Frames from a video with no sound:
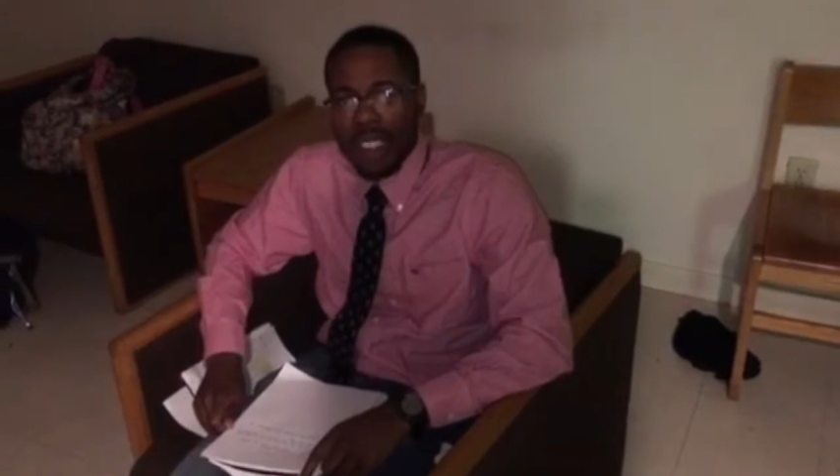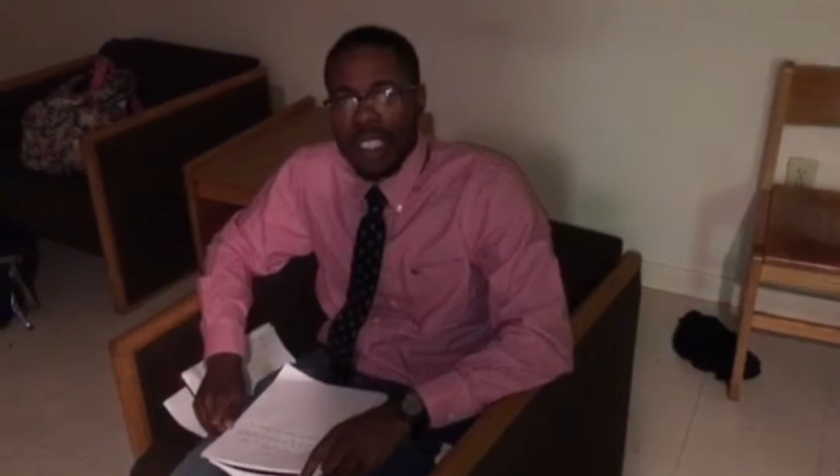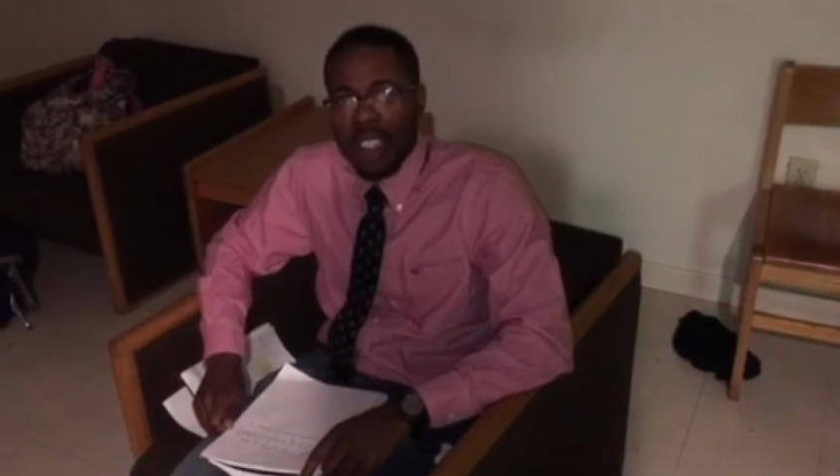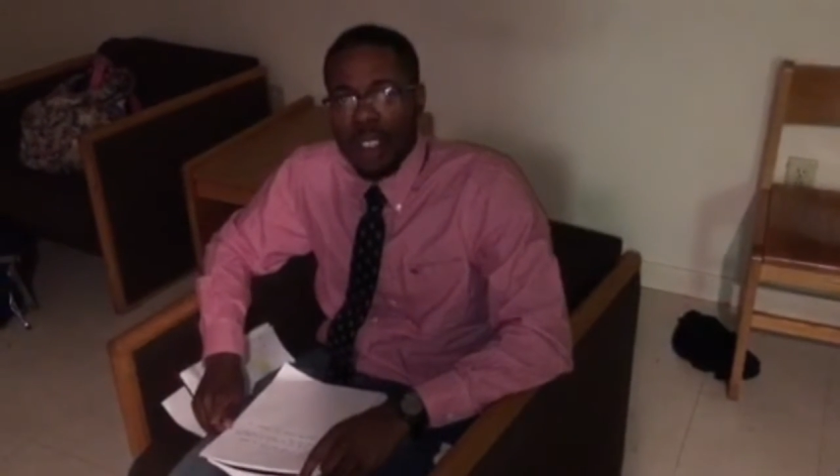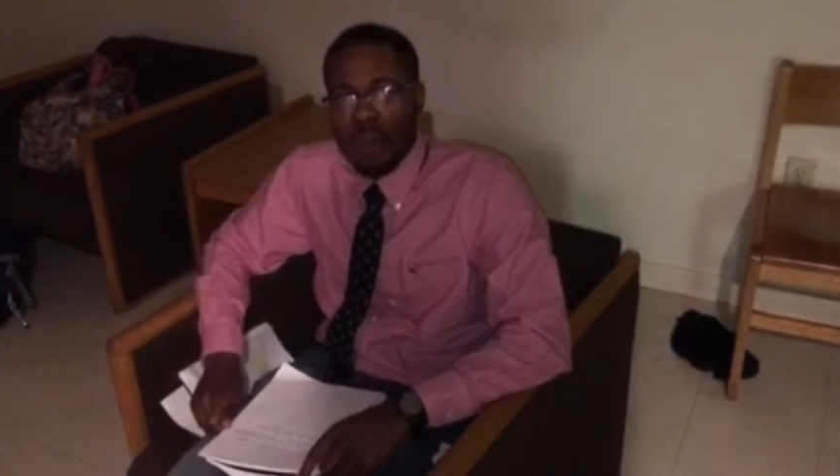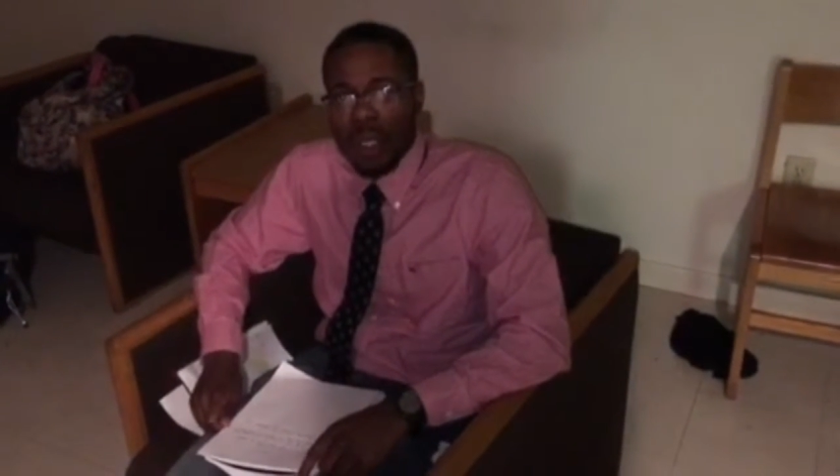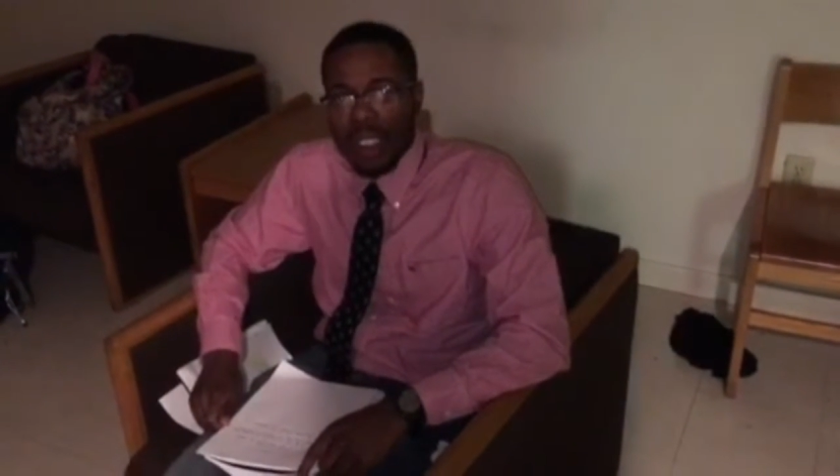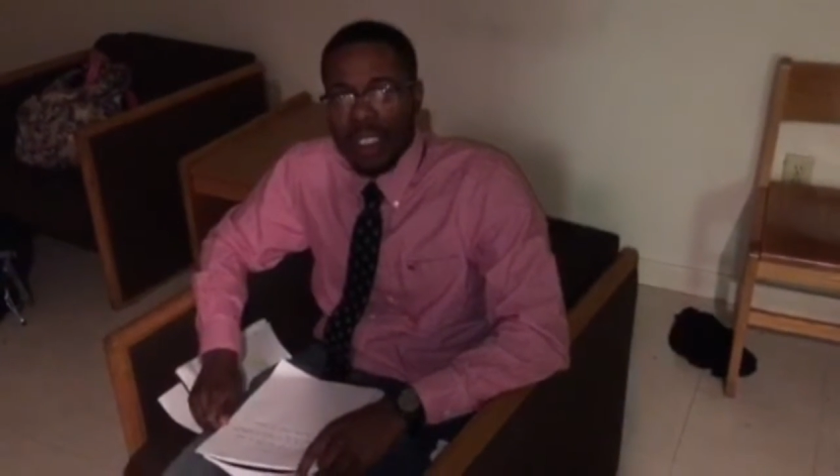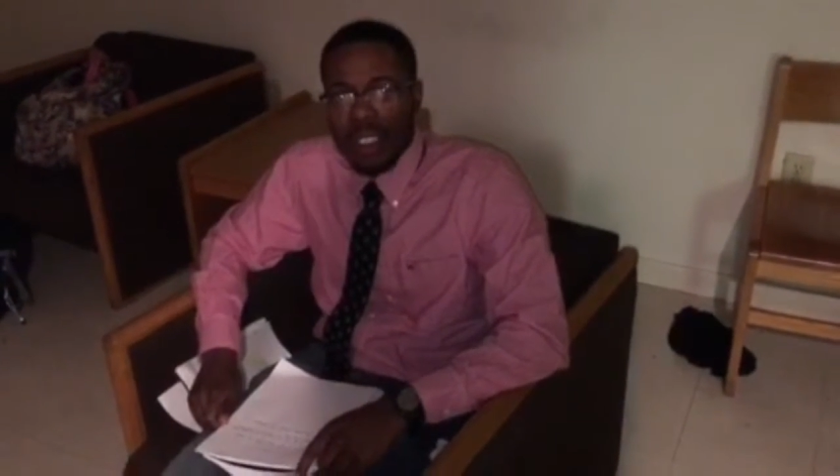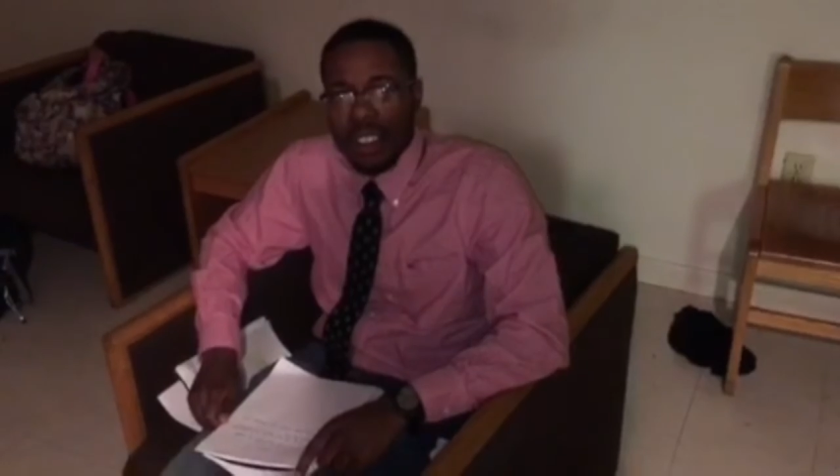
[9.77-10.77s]
Security
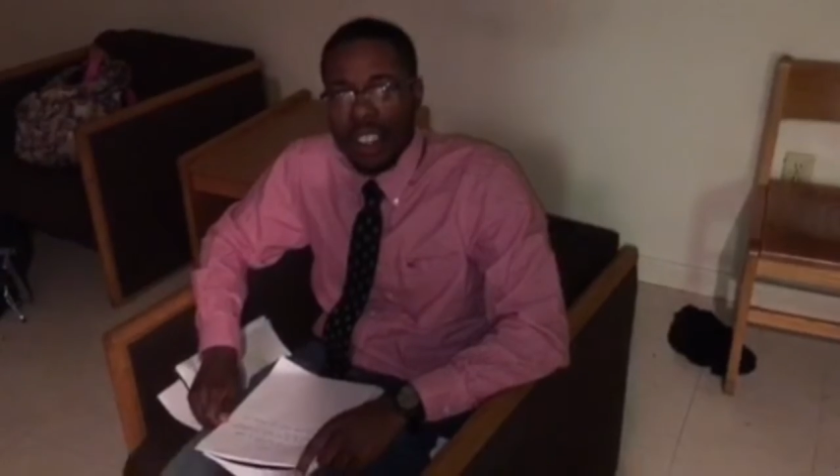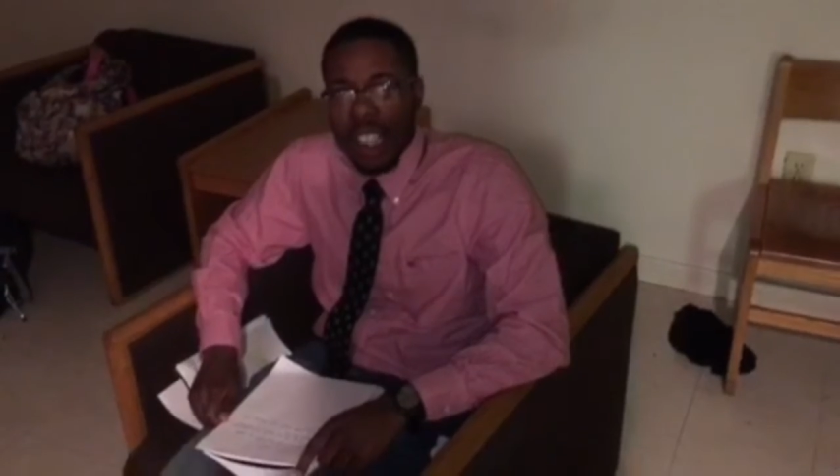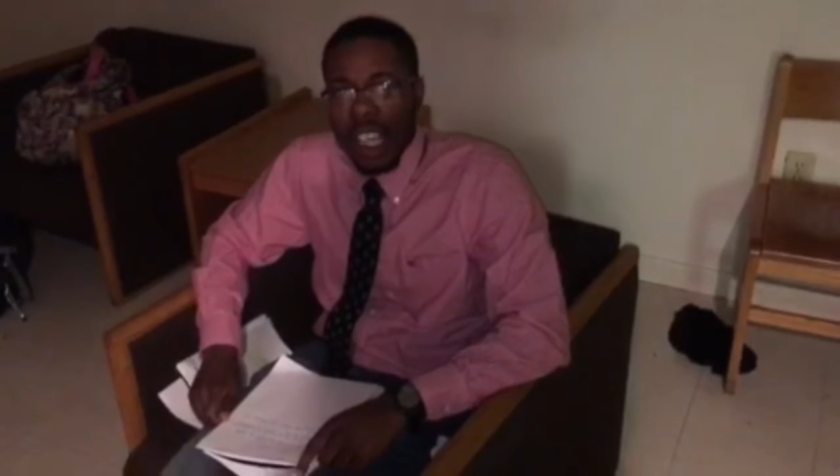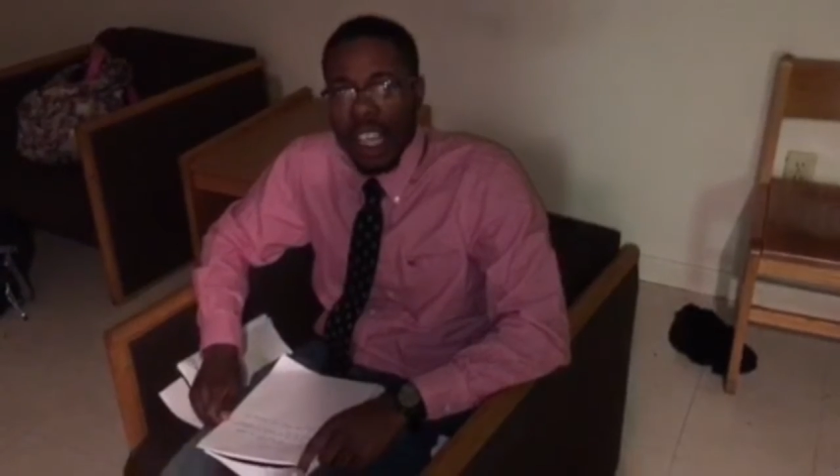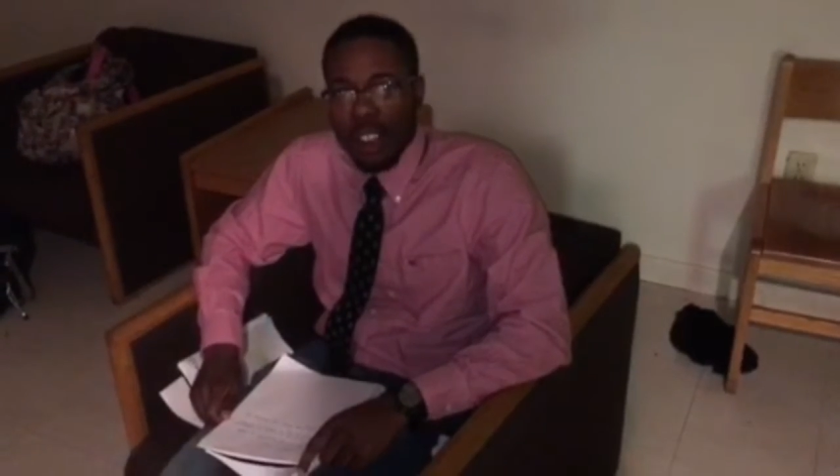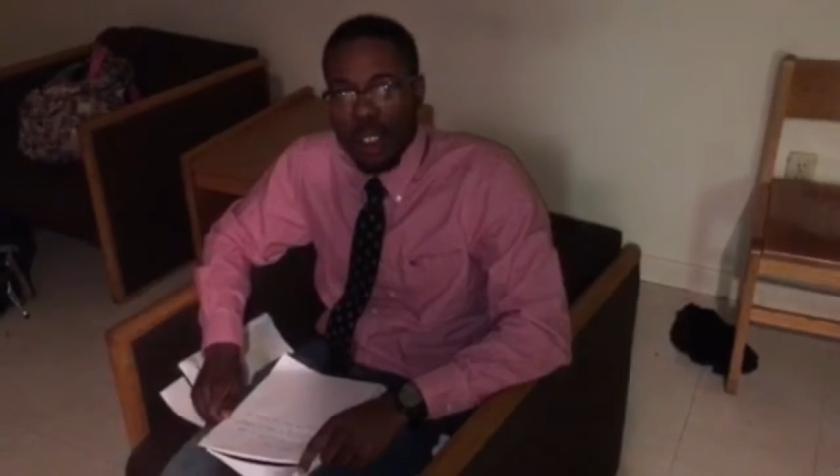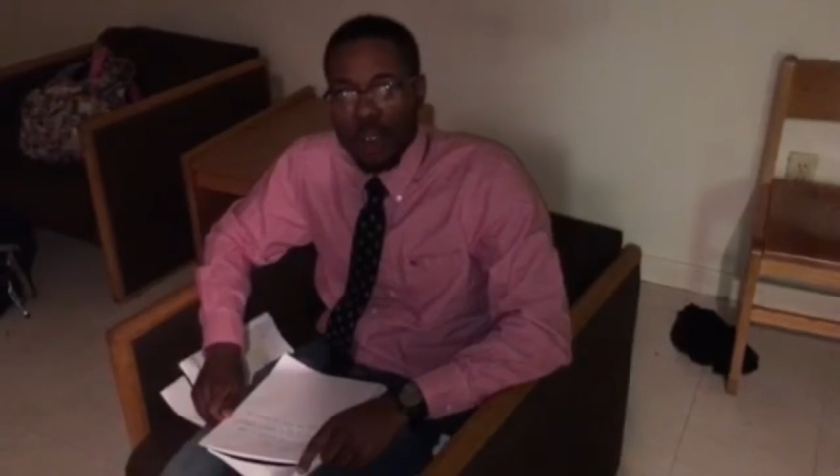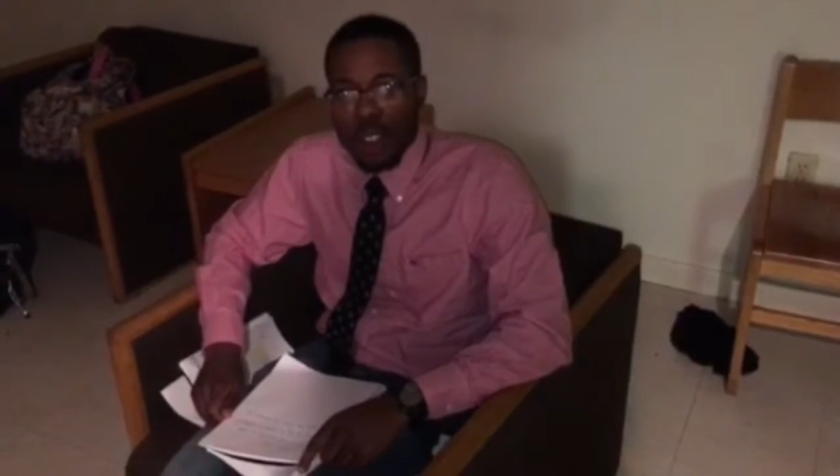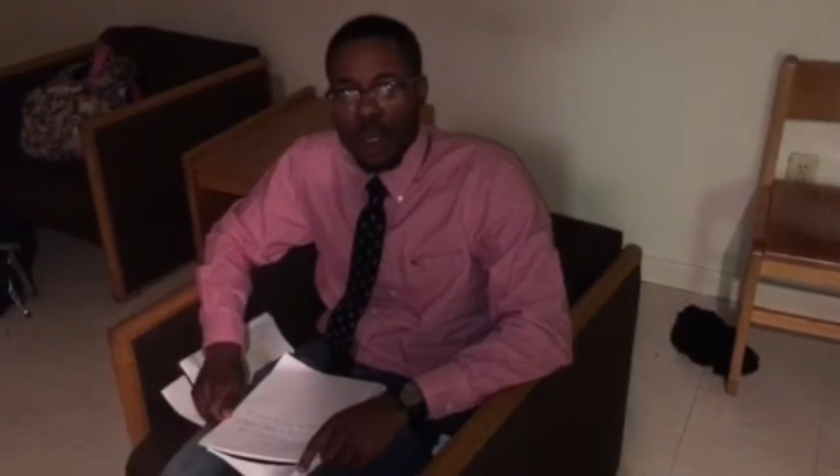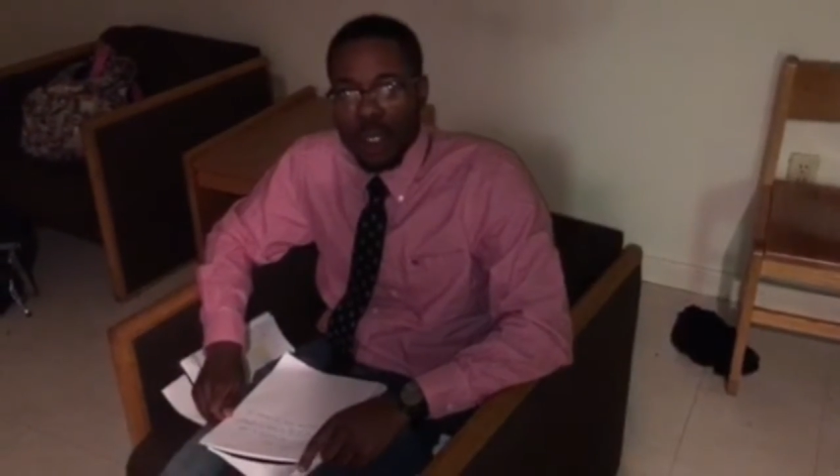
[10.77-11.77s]
Prison in North
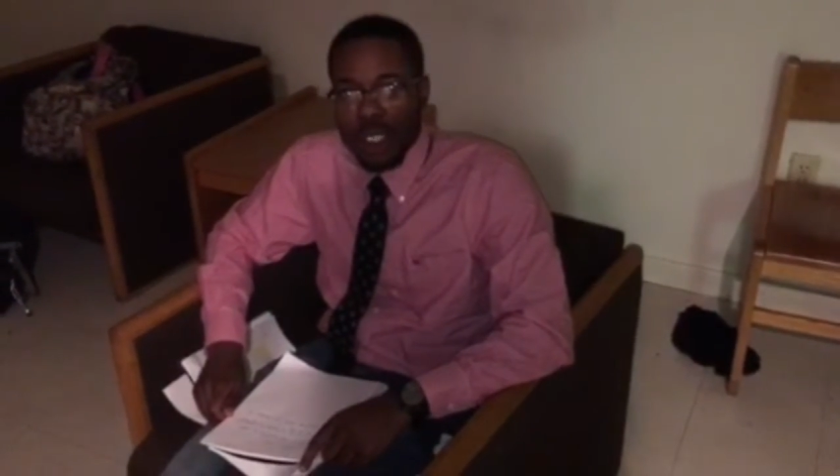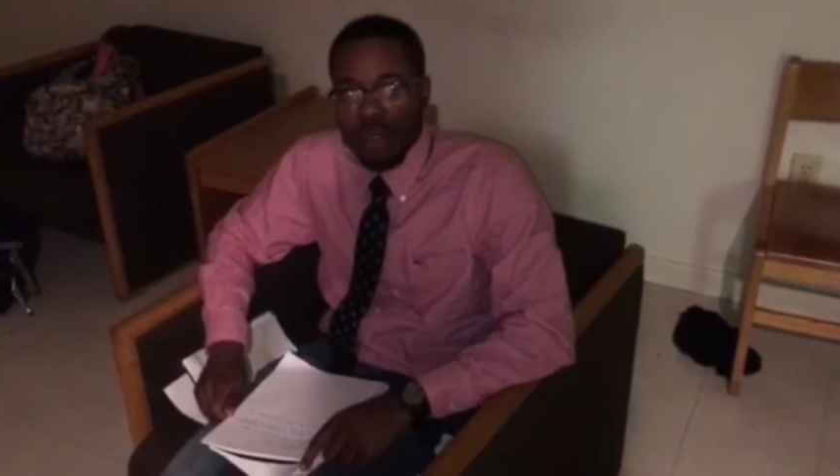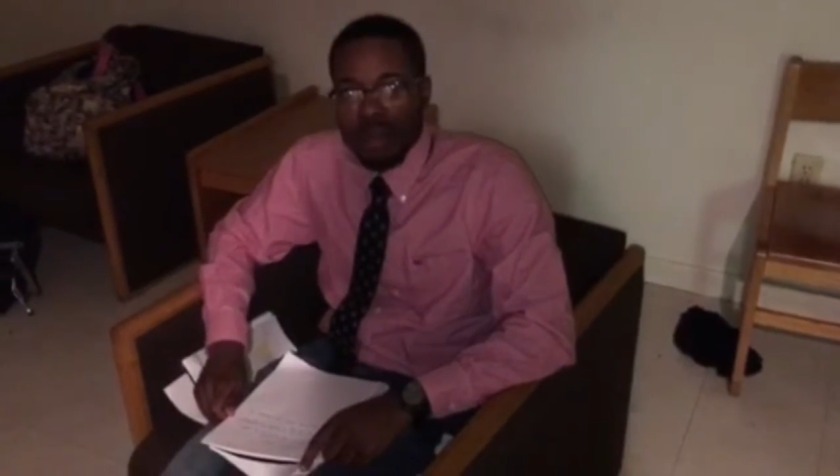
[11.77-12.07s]
Dakota.